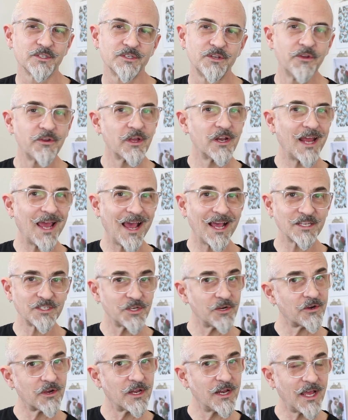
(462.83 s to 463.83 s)
So you can ask
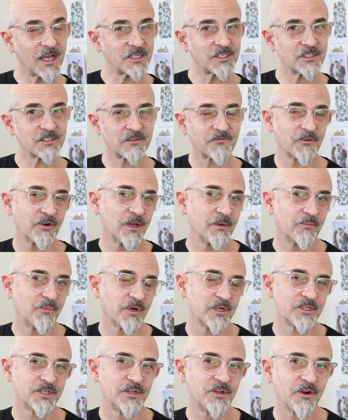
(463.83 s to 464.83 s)
your connections for
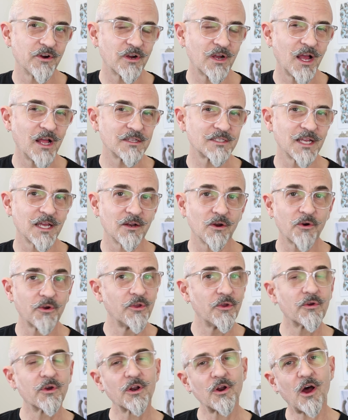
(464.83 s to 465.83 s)
input to your content, or
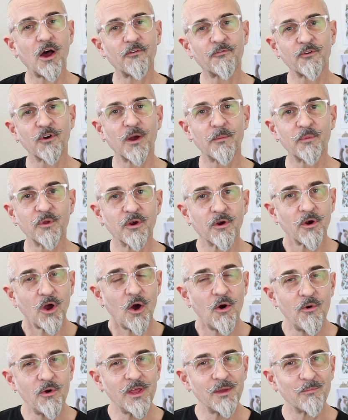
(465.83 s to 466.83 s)
you can offer up your
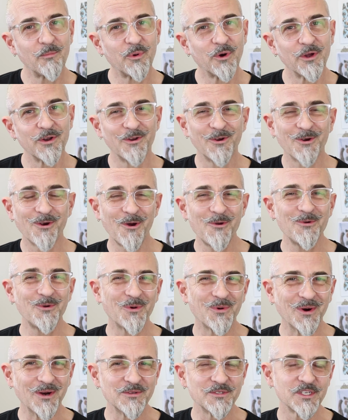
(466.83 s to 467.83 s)
own input, your own
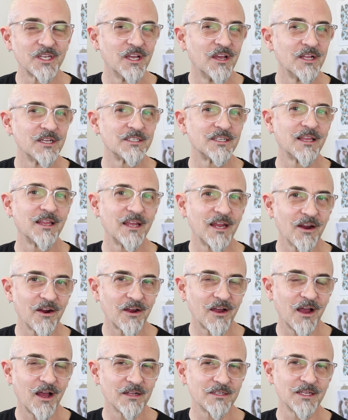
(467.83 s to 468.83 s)
quotes to their
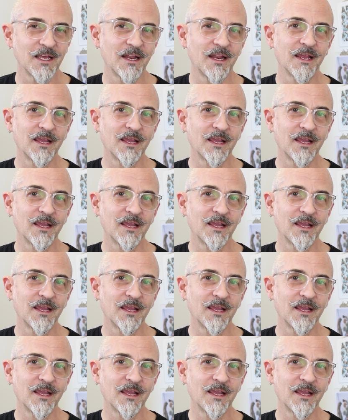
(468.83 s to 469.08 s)
content.